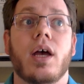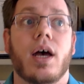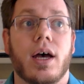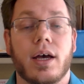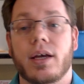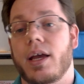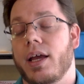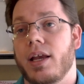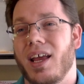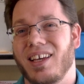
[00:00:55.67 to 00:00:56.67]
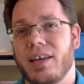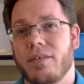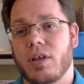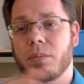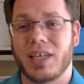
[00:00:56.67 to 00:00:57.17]
and give
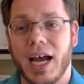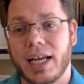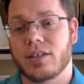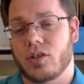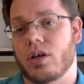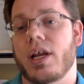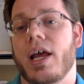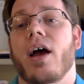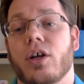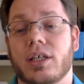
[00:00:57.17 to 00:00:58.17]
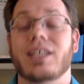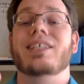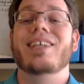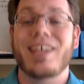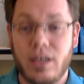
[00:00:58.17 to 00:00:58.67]
them guidance on how to
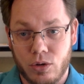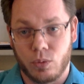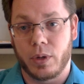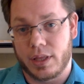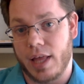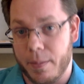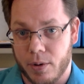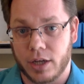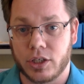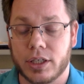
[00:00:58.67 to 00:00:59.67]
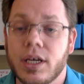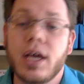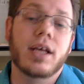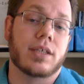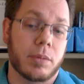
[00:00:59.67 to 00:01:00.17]
continue with that project.
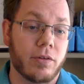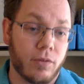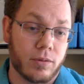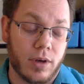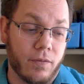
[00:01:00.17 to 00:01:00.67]
Summative